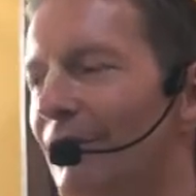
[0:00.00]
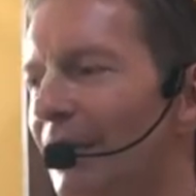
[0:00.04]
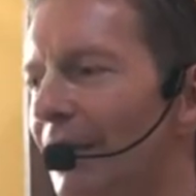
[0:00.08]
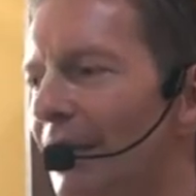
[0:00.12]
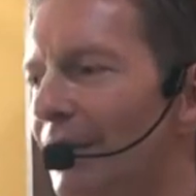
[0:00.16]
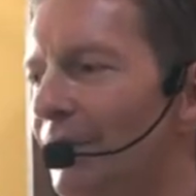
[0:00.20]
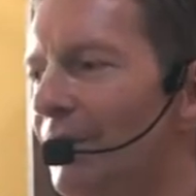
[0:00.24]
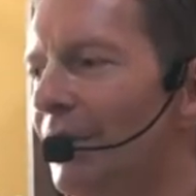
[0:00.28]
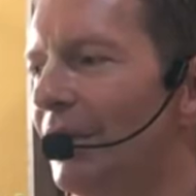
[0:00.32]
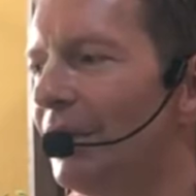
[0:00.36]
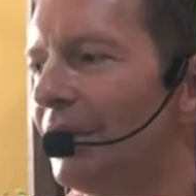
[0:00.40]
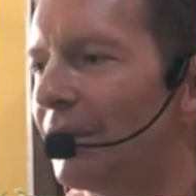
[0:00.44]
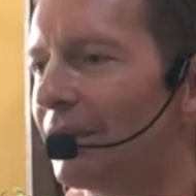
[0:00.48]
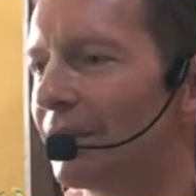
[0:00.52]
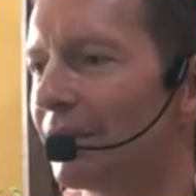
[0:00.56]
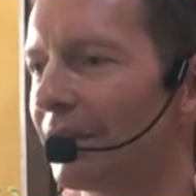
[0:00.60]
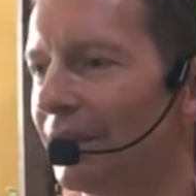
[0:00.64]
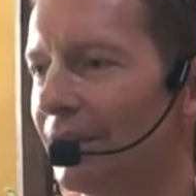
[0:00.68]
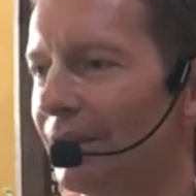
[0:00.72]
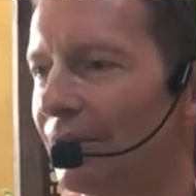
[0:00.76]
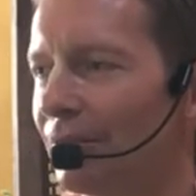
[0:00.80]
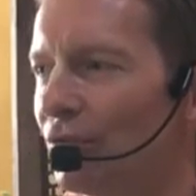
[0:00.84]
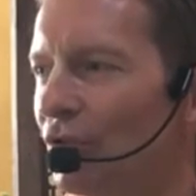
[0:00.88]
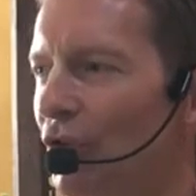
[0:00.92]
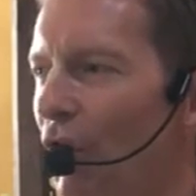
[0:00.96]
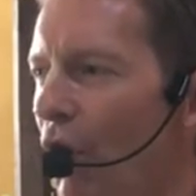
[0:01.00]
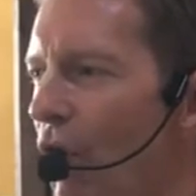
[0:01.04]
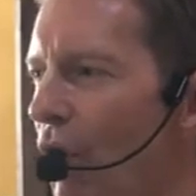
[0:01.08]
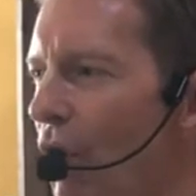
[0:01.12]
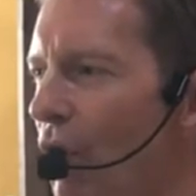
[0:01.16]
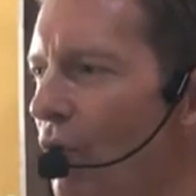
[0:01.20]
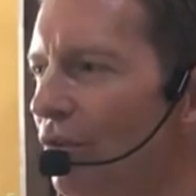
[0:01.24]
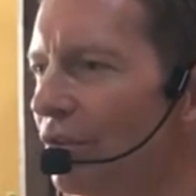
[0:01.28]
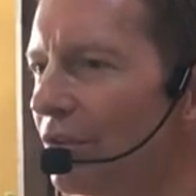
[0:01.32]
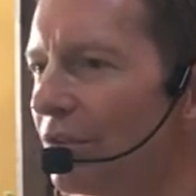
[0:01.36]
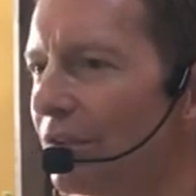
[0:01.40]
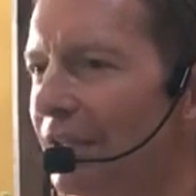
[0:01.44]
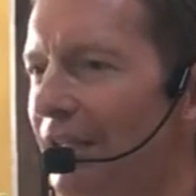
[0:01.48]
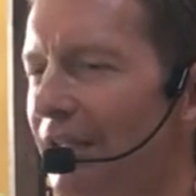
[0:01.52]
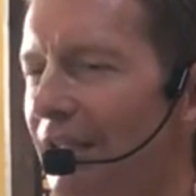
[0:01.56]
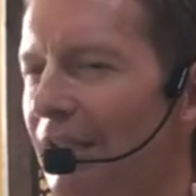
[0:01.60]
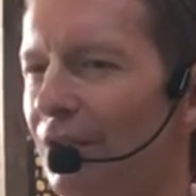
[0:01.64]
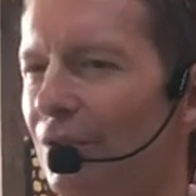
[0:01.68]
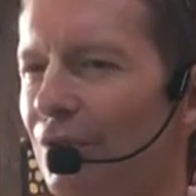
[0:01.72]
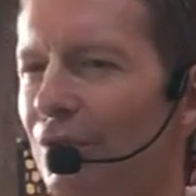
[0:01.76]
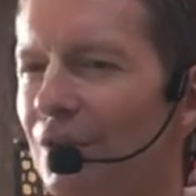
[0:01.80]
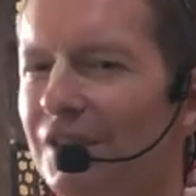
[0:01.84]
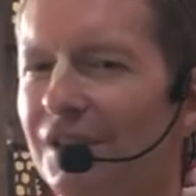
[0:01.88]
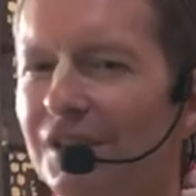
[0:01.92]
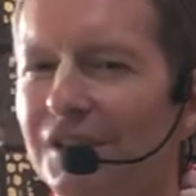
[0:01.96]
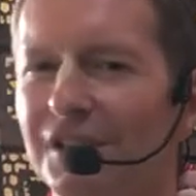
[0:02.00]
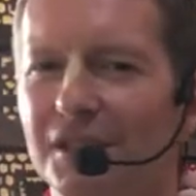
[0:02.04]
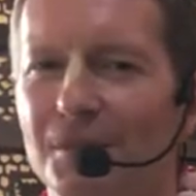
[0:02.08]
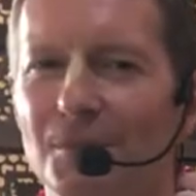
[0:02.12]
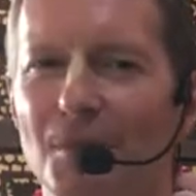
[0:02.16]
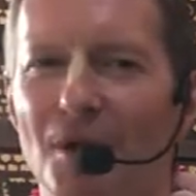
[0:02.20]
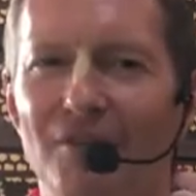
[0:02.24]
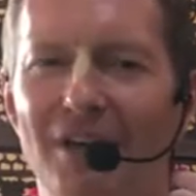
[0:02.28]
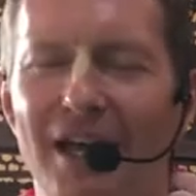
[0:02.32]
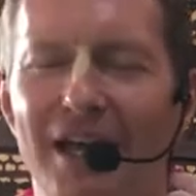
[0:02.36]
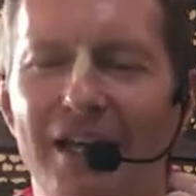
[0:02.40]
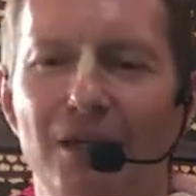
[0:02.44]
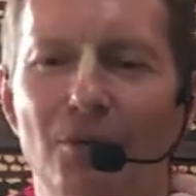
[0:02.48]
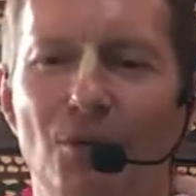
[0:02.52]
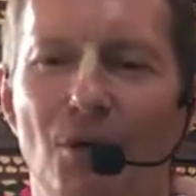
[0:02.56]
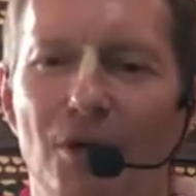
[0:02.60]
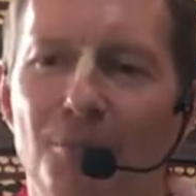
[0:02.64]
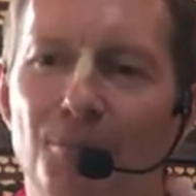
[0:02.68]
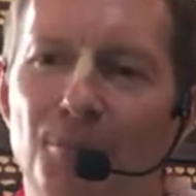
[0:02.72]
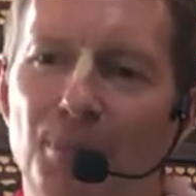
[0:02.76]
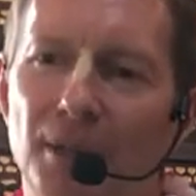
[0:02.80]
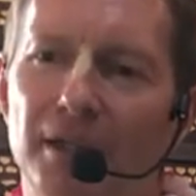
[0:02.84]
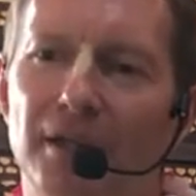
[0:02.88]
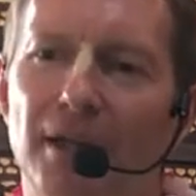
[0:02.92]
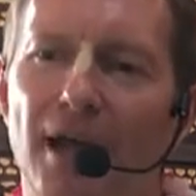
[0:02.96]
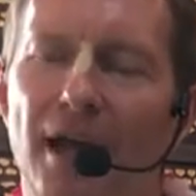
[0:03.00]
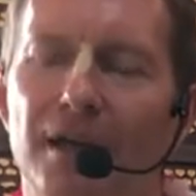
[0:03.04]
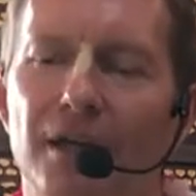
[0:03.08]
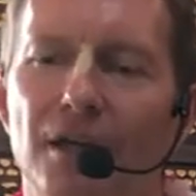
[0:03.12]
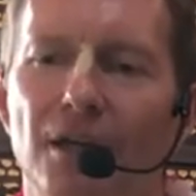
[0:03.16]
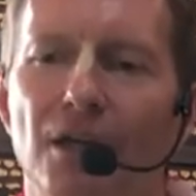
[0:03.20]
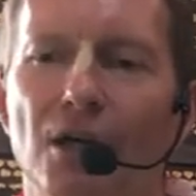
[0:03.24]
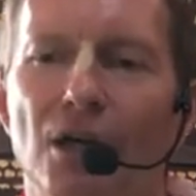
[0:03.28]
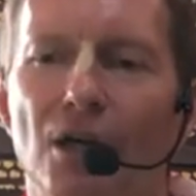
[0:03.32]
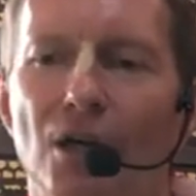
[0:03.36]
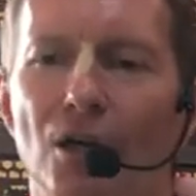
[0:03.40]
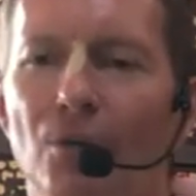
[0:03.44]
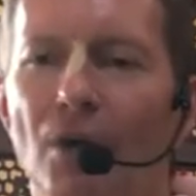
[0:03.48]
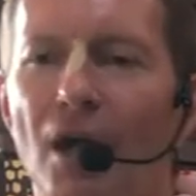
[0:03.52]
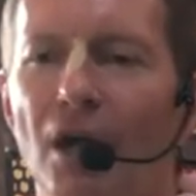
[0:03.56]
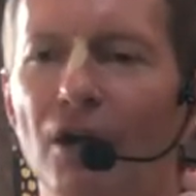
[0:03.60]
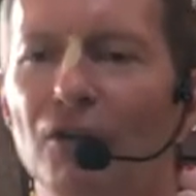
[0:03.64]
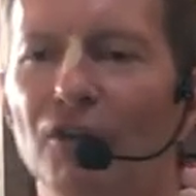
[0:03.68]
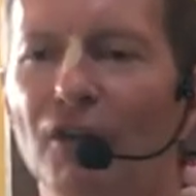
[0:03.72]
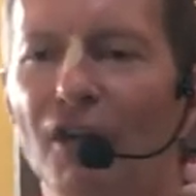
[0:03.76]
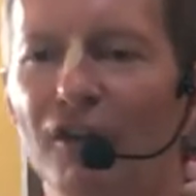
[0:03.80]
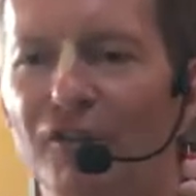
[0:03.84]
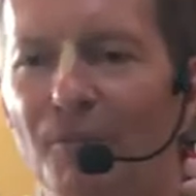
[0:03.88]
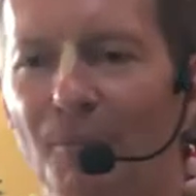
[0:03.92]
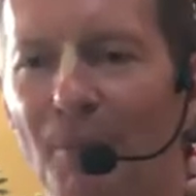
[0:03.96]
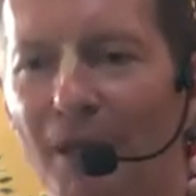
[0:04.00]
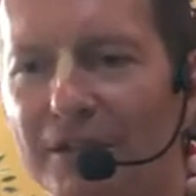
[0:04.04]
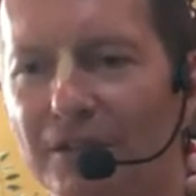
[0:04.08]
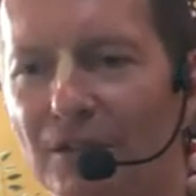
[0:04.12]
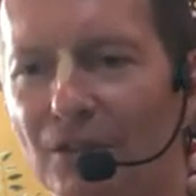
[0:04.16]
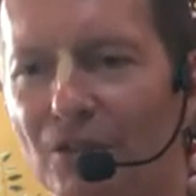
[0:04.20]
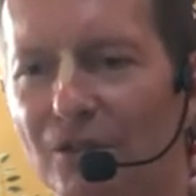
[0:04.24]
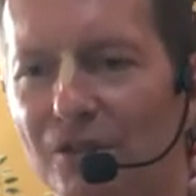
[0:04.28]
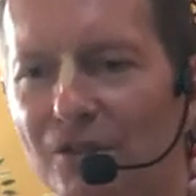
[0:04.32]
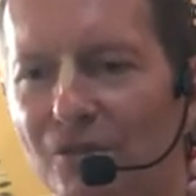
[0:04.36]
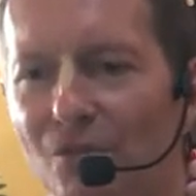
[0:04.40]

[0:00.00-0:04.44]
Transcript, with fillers: Immediately. Don't hear criticism of anyone. Be like Raghunath Bhatta